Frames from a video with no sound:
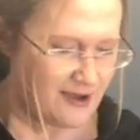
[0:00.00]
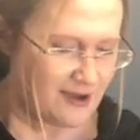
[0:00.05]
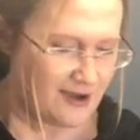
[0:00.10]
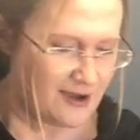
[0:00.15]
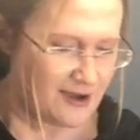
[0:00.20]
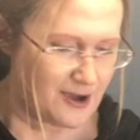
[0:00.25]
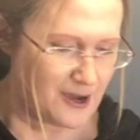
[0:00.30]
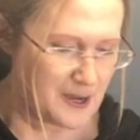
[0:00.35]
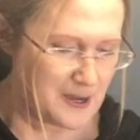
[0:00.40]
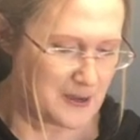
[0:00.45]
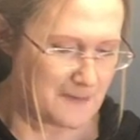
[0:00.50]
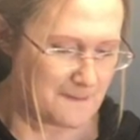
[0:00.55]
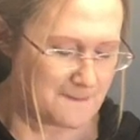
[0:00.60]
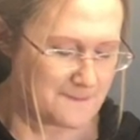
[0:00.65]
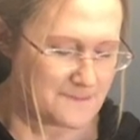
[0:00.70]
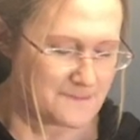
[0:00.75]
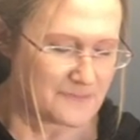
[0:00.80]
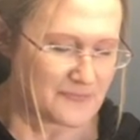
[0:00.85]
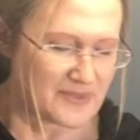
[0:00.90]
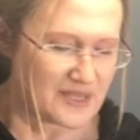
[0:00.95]

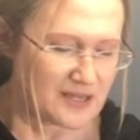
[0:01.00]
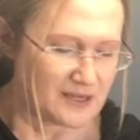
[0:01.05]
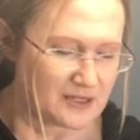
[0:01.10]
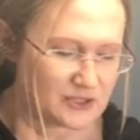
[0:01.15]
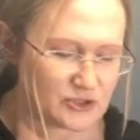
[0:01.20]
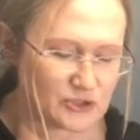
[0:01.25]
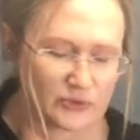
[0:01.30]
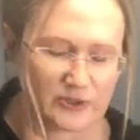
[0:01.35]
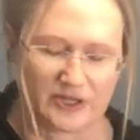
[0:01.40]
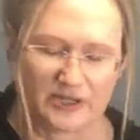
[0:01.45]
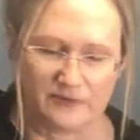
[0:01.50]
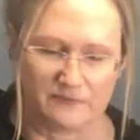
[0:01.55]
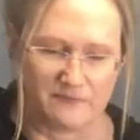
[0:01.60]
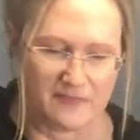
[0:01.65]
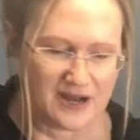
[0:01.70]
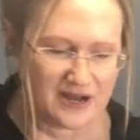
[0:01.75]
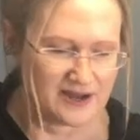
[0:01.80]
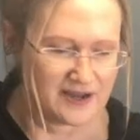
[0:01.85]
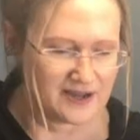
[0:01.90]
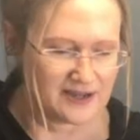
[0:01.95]
A trick
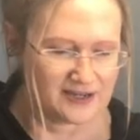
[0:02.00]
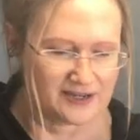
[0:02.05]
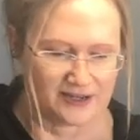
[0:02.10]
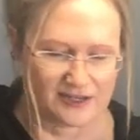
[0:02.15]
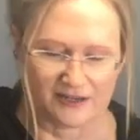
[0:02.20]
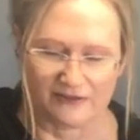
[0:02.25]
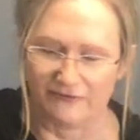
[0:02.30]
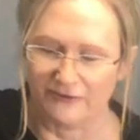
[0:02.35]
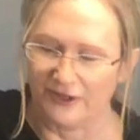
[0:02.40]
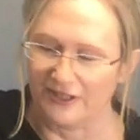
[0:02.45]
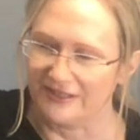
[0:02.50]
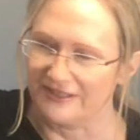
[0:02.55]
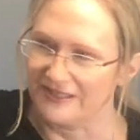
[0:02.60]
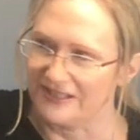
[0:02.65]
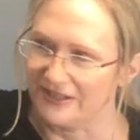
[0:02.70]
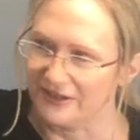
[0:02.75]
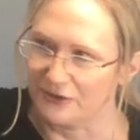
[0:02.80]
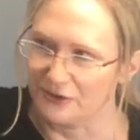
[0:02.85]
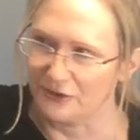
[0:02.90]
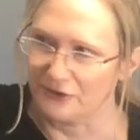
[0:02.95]
my
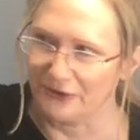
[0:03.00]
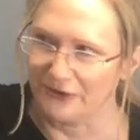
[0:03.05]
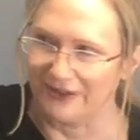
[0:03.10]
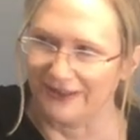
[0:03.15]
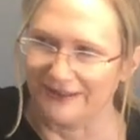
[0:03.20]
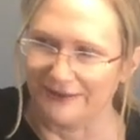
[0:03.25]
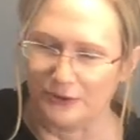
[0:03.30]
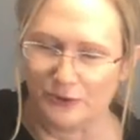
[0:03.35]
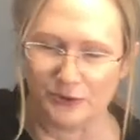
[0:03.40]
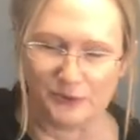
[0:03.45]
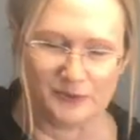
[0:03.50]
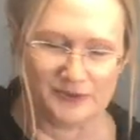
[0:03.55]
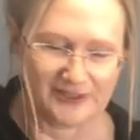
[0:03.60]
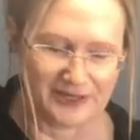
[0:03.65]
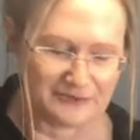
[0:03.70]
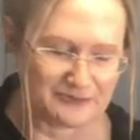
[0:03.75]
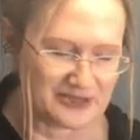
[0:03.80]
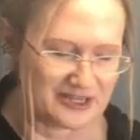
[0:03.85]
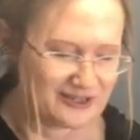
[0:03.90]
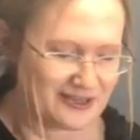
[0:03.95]
volunteer, who will
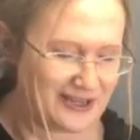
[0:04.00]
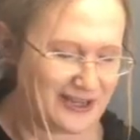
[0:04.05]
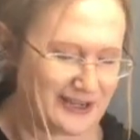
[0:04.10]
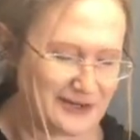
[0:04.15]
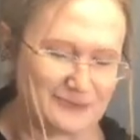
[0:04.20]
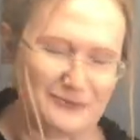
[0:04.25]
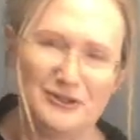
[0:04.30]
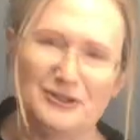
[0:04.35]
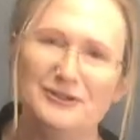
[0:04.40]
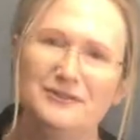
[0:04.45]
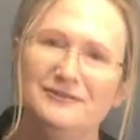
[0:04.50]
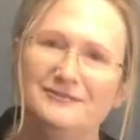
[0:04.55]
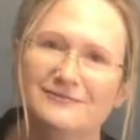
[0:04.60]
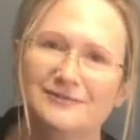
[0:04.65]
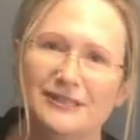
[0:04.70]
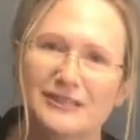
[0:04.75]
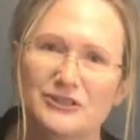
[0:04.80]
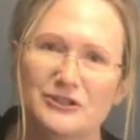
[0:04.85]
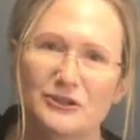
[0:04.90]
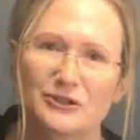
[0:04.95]
not be on camera
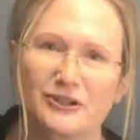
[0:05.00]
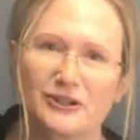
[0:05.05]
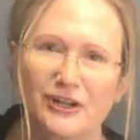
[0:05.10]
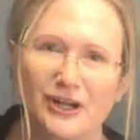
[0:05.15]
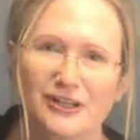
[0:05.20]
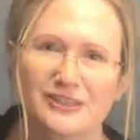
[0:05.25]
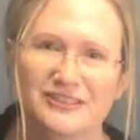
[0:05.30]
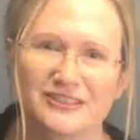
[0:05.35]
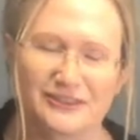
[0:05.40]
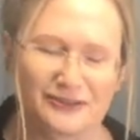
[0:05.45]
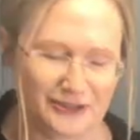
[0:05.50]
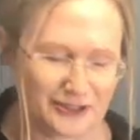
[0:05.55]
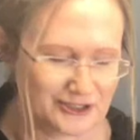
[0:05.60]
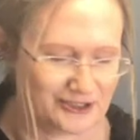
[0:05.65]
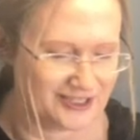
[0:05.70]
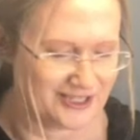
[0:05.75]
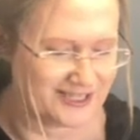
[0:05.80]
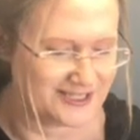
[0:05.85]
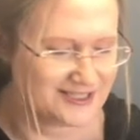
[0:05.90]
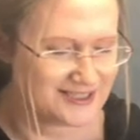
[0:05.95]
and took a culinary
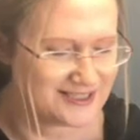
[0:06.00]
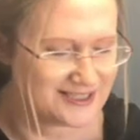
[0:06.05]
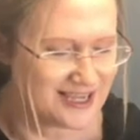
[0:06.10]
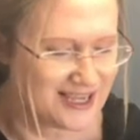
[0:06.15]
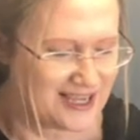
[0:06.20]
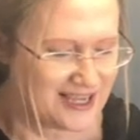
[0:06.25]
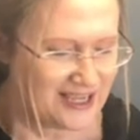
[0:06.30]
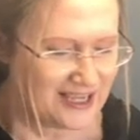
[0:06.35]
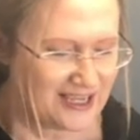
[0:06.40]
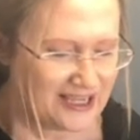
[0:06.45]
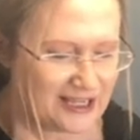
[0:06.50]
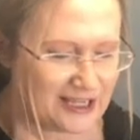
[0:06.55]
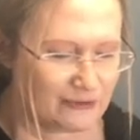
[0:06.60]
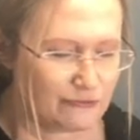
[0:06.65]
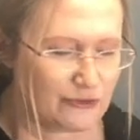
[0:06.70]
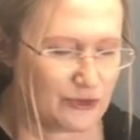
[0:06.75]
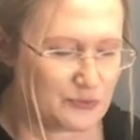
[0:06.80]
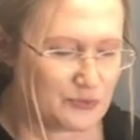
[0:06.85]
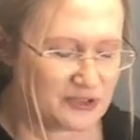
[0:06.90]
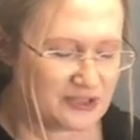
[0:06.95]
class, if
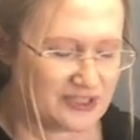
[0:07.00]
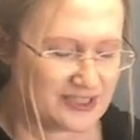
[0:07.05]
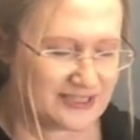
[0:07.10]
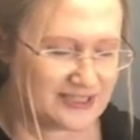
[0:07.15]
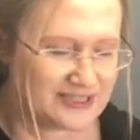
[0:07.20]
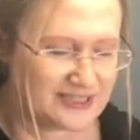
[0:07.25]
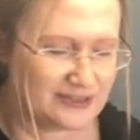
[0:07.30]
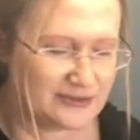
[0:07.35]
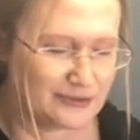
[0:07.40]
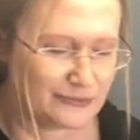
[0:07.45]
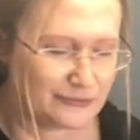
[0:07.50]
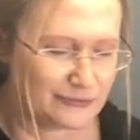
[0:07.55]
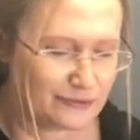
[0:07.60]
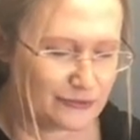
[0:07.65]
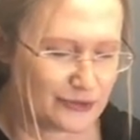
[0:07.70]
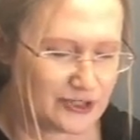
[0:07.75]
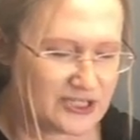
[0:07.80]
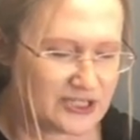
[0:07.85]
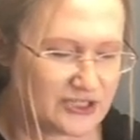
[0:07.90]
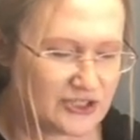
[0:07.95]
you put this in the
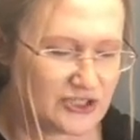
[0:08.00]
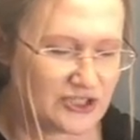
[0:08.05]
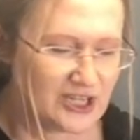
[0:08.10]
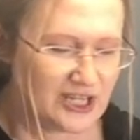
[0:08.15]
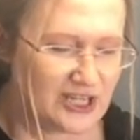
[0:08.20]
fridge,